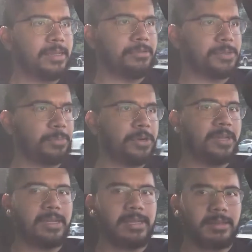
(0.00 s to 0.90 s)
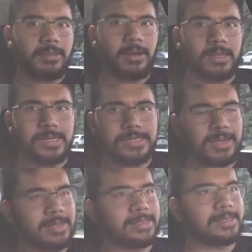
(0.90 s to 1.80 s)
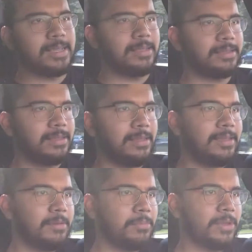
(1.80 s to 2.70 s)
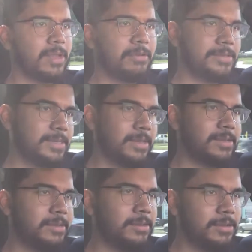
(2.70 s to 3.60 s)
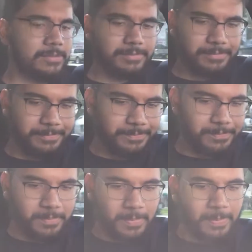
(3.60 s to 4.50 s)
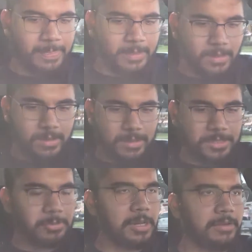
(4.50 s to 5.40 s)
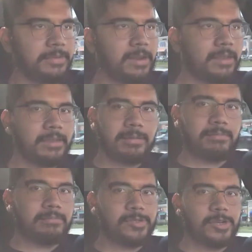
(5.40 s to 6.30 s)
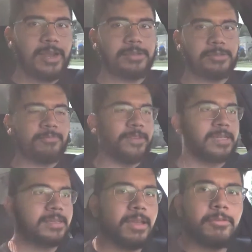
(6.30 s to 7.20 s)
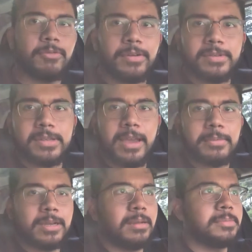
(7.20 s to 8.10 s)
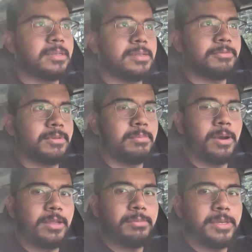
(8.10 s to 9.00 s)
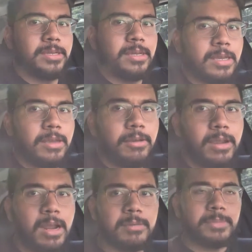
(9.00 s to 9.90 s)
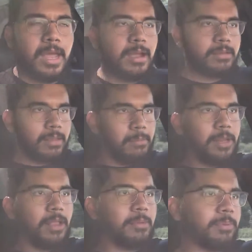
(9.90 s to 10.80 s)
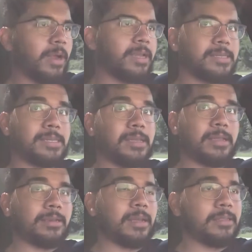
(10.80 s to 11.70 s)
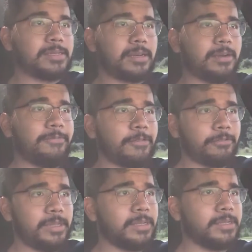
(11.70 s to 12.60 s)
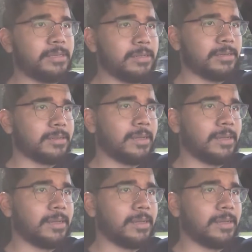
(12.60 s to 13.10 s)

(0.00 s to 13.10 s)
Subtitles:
It was a pretty gnarly sized dent. But I was like, you know, it's whatever. I can try and fix that whenever time comes. It doesn't really bother me. Got him down a bit on the price and got this car for a really good deal,